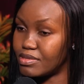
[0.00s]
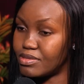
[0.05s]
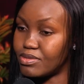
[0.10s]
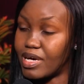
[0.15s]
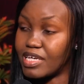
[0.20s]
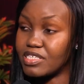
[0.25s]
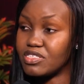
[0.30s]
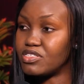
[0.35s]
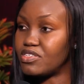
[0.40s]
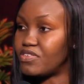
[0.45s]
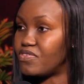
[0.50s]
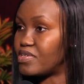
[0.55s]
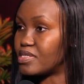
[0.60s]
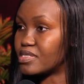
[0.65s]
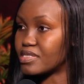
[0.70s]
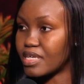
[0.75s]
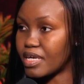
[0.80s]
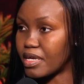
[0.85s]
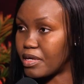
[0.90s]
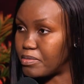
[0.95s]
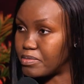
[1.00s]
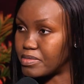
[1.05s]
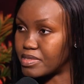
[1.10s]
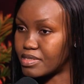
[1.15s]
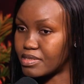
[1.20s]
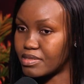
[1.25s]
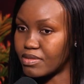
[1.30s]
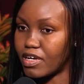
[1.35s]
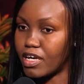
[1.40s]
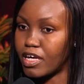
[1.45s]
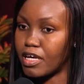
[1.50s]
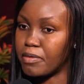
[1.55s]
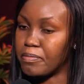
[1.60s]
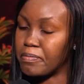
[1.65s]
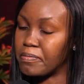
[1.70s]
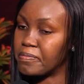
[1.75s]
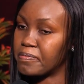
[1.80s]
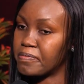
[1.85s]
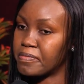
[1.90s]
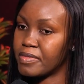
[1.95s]
to achieve its aims.
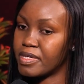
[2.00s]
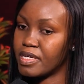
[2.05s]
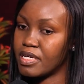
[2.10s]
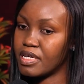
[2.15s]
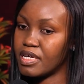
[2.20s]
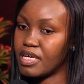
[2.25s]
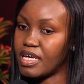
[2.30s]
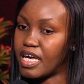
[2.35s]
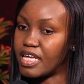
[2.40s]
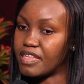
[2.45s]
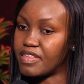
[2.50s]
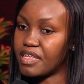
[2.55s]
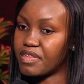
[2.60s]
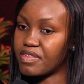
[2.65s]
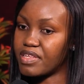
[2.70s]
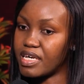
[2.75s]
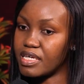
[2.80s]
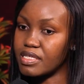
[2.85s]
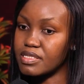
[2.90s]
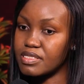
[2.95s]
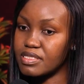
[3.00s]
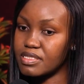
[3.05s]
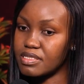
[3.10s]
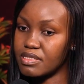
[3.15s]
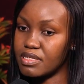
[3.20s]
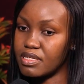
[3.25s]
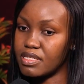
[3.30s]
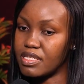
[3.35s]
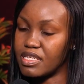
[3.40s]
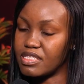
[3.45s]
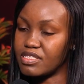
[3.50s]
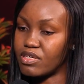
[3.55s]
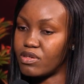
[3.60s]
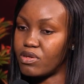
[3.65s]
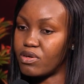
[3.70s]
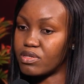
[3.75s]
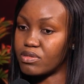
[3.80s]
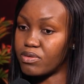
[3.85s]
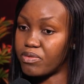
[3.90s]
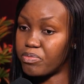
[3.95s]
I think that there's a
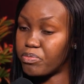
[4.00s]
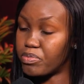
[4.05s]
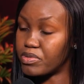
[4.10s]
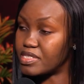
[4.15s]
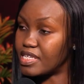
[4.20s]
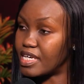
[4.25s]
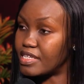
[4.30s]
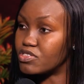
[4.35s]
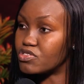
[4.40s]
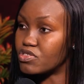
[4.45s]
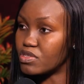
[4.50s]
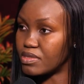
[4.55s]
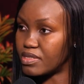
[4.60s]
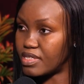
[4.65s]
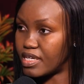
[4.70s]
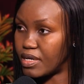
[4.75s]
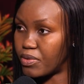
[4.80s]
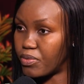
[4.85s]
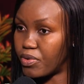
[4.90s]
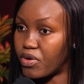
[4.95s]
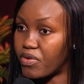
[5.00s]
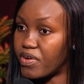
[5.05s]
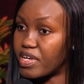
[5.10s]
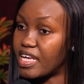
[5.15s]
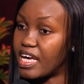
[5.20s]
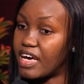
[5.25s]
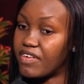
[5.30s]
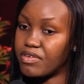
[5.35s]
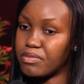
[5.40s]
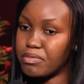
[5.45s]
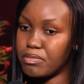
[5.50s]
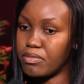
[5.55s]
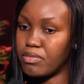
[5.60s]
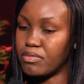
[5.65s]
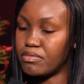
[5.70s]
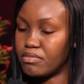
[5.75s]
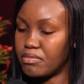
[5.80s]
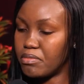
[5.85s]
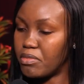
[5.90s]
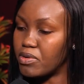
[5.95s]
lot of potential there. We already have
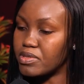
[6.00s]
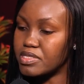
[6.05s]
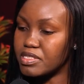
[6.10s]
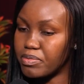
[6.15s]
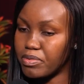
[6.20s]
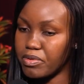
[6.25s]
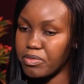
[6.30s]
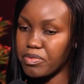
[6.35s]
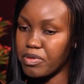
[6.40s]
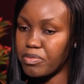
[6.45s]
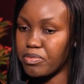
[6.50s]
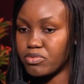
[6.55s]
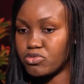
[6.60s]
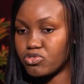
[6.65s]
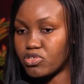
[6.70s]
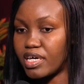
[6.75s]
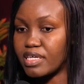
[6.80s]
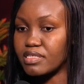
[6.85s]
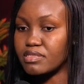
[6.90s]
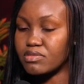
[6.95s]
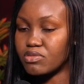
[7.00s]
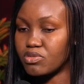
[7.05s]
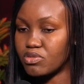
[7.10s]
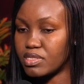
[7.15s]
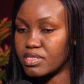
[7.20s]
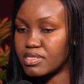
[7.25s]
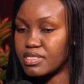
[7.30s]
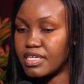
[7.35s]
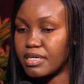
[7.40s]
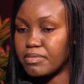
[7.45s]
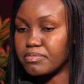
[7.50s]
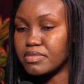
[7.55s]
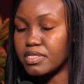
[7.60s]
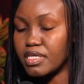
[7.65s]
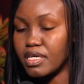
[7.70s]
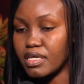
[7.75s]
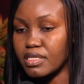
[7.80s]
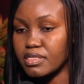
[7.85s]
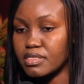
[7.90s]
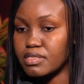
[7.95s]
multiple people trying to do the same
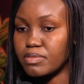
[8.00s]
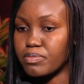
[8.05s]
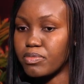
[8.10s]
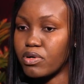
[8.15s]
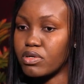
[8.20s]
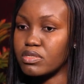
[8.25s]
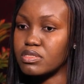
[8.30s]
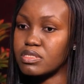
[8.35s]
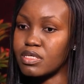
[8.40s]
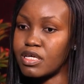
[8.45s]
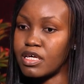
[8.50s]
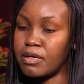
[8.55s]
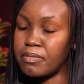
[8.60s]
things, but